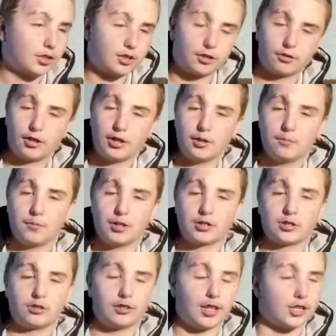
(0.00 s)
Threaded
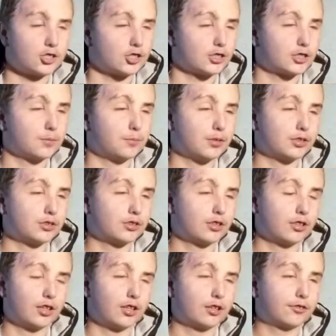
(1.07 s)
muzzle, that's just
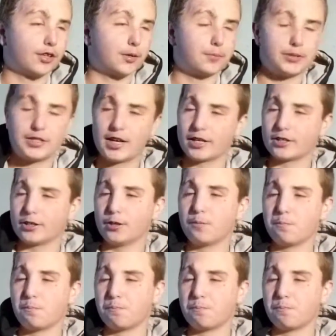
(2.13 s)
the thread protector.